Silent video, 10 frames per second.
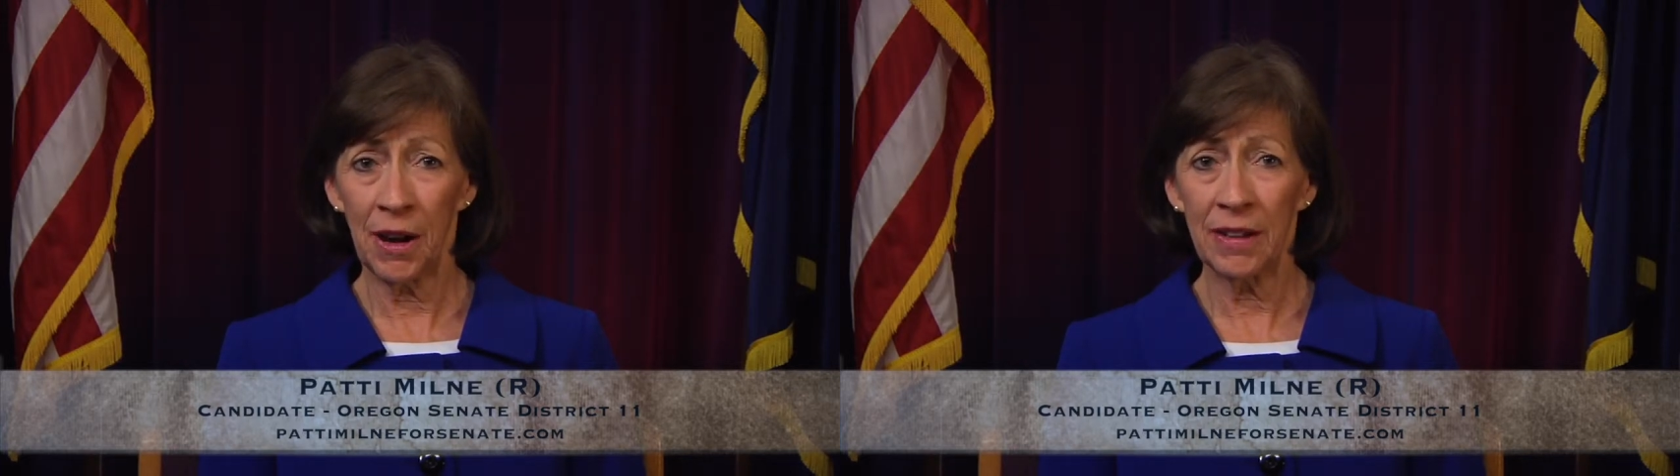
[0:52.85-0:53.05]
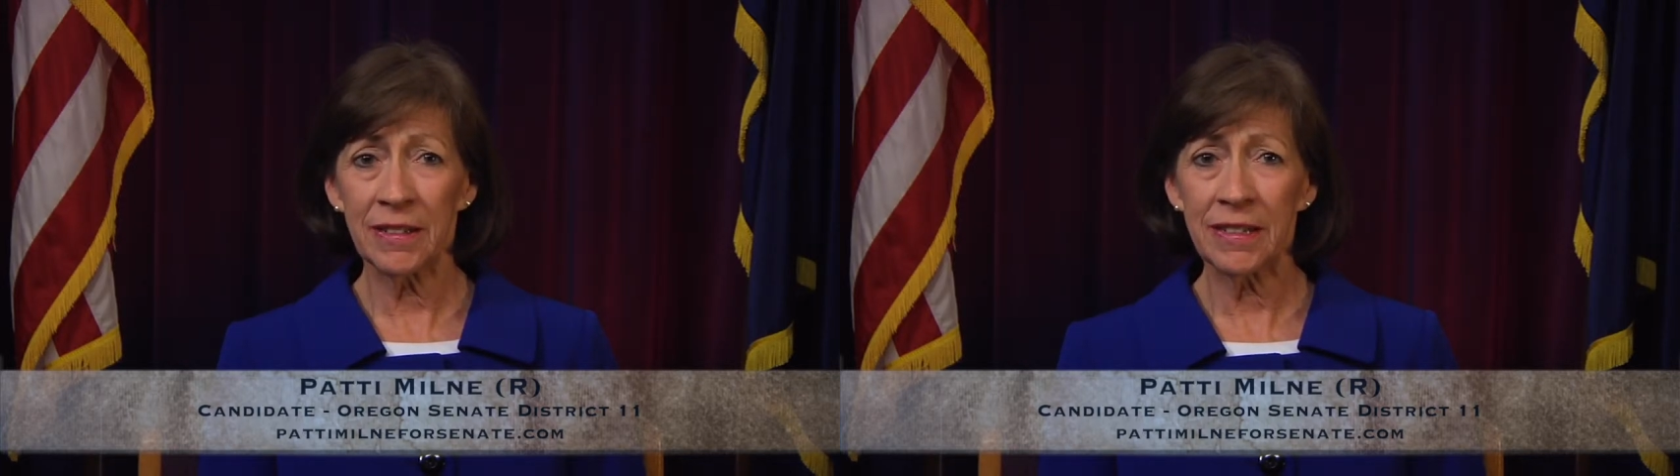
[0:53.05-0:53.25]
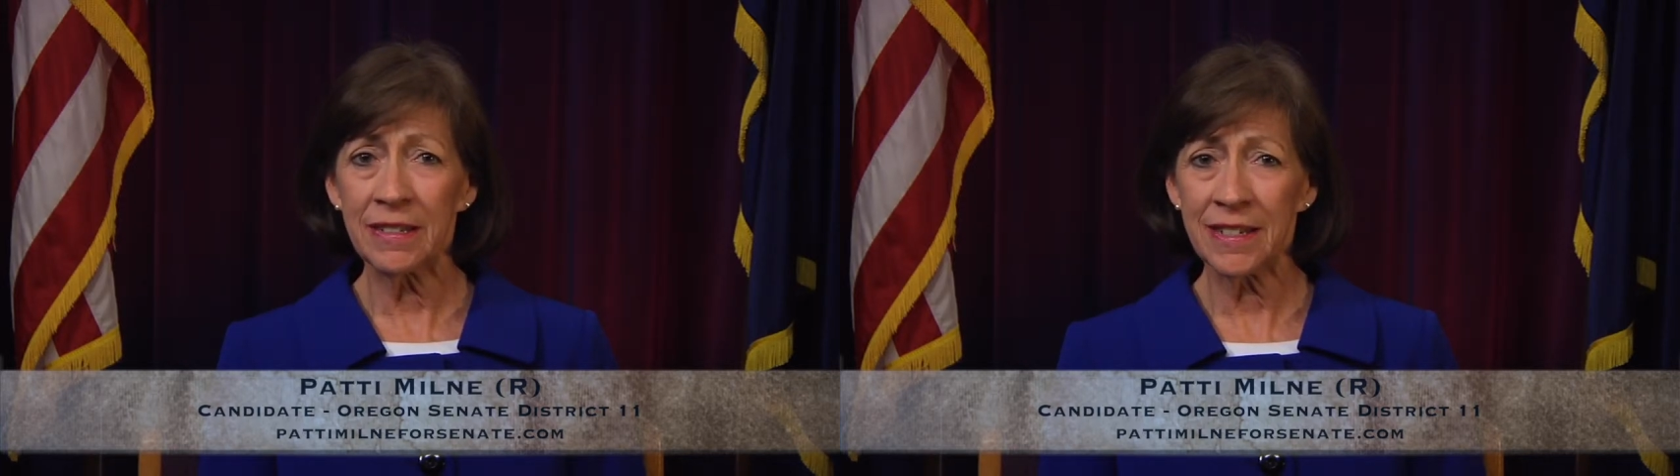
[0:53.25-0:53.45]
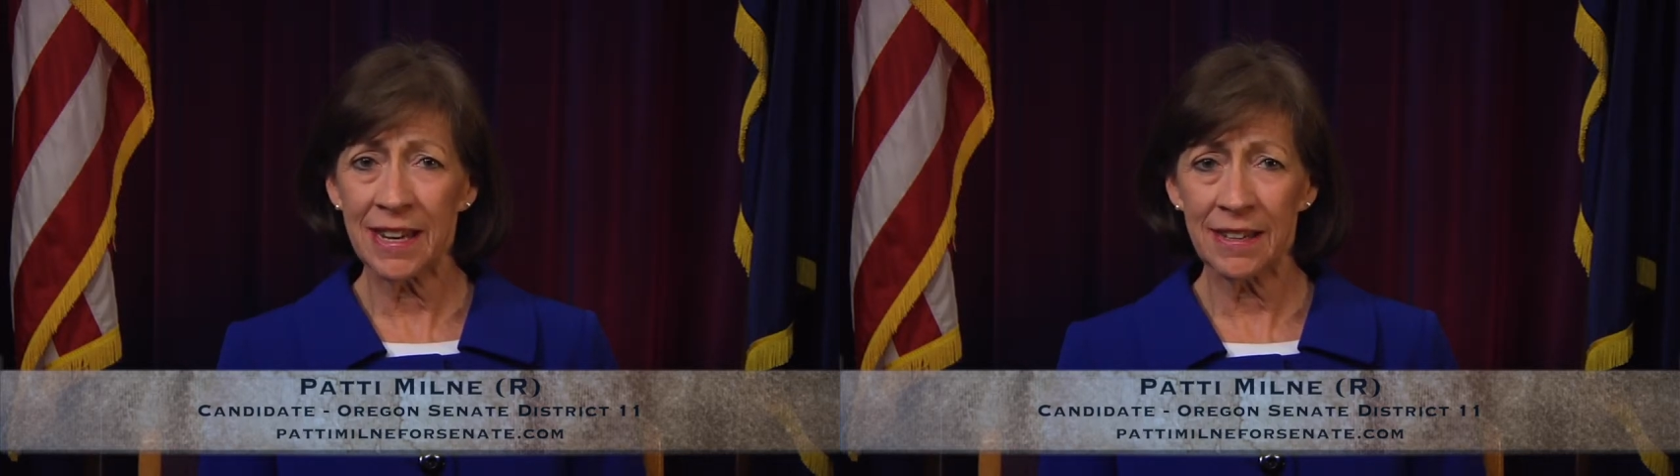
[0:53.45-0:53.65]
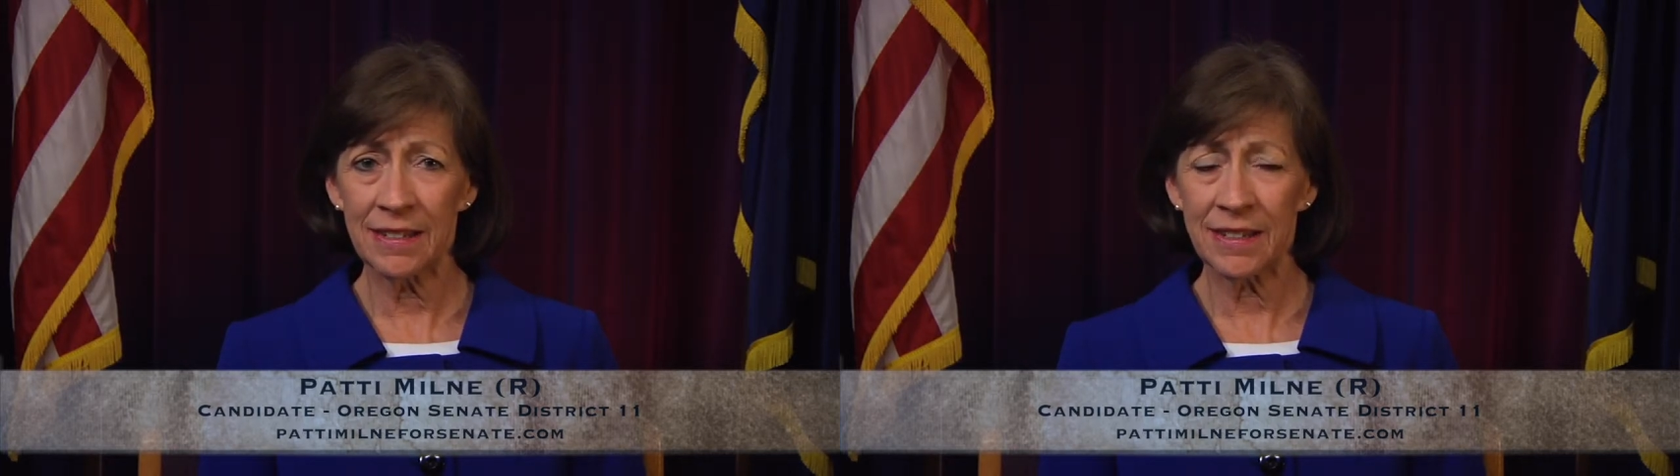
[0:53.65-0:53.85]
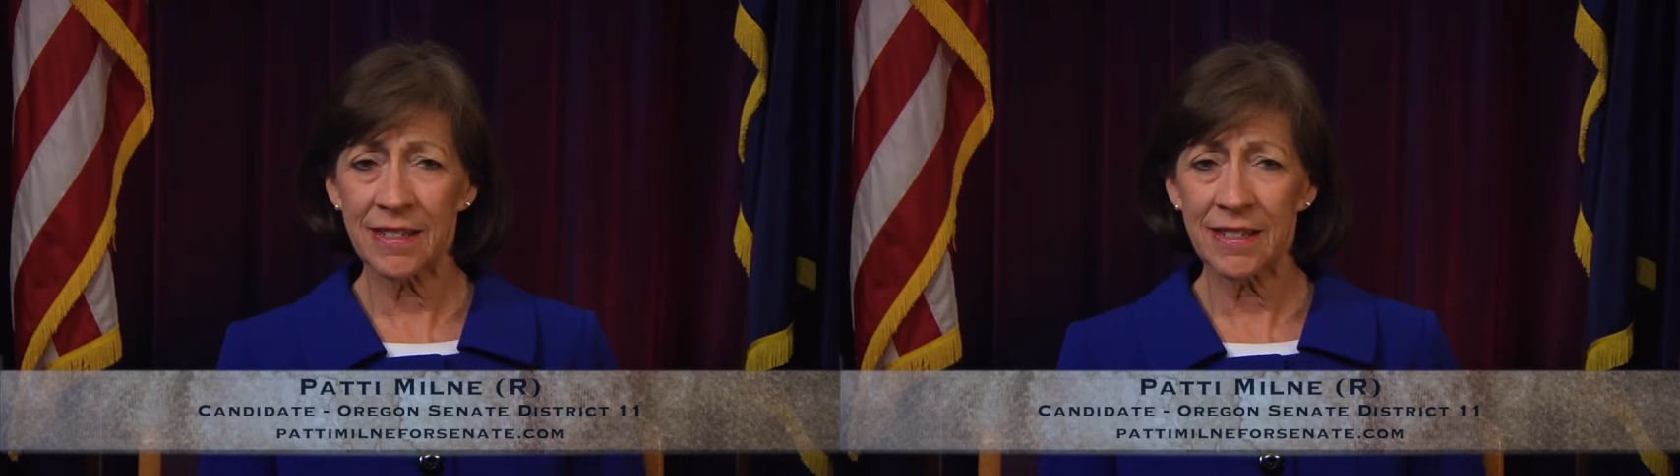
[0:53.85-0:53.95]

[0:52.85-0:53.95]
not content